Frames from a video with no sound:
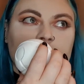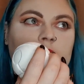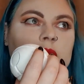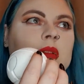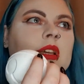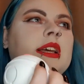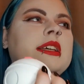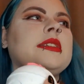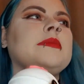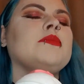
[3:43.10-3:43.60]

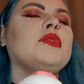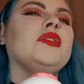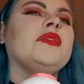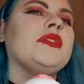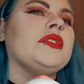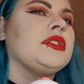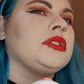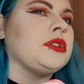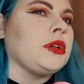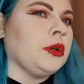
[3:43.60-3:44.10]
has more of
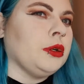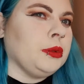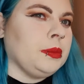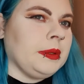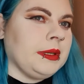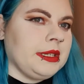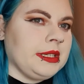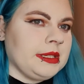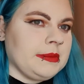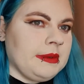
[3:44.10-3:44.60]
a
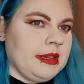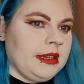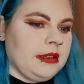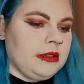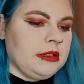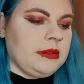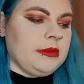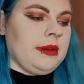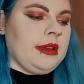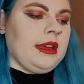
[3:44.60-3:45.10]
soapy smell
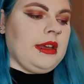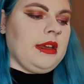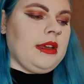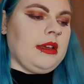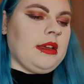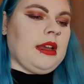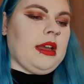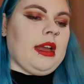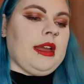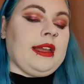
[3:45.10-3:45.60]
to it.
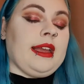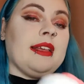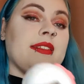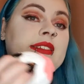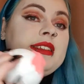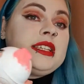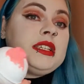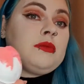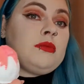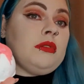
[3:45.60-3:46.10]
Again,
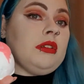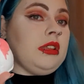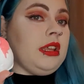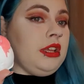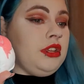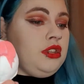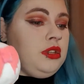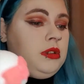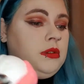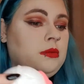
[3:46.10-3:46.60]
this is one of their
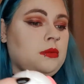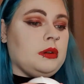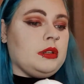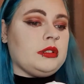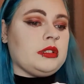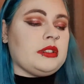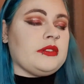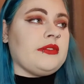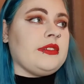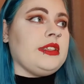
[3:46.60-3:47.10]
new
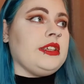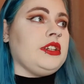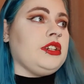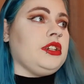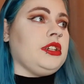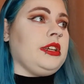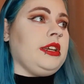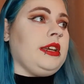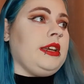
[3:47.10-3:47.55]
ones for this year.